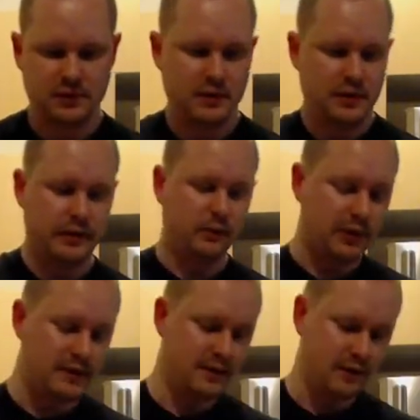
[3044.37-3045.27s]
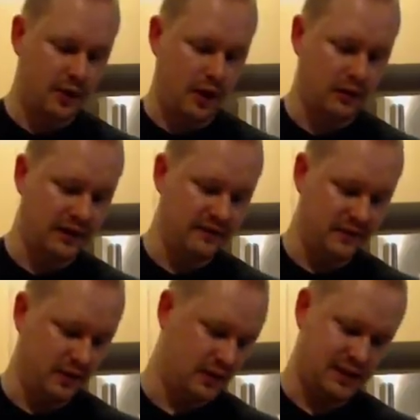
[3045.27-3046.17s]
Now the reason I've got oak leaf and
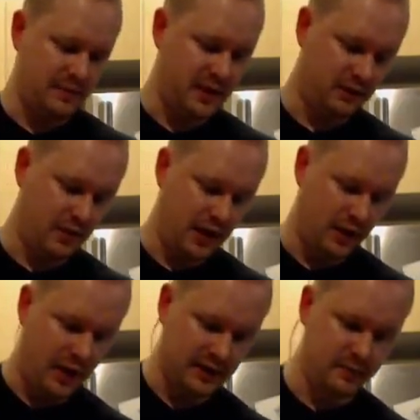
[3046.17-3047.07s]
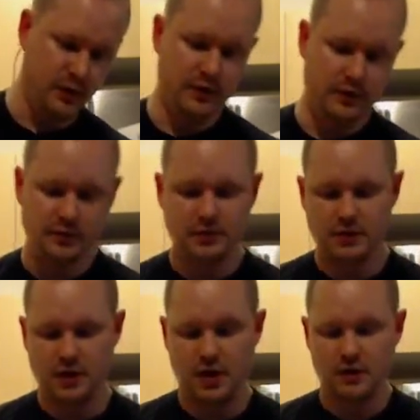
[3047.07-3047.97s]
not something like iceberg or
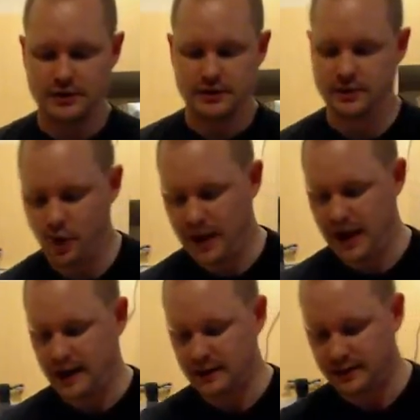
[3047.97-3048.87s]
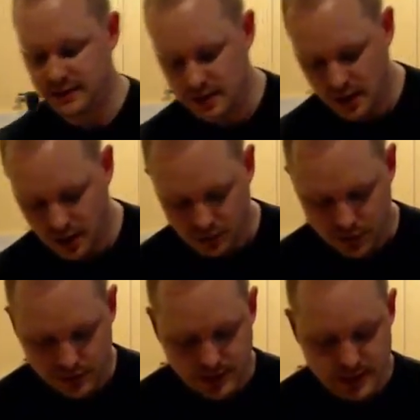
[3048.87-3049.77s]
cos or romaine is
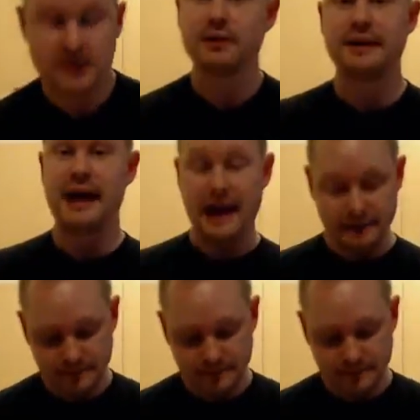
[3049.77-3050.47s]
because this is what they had.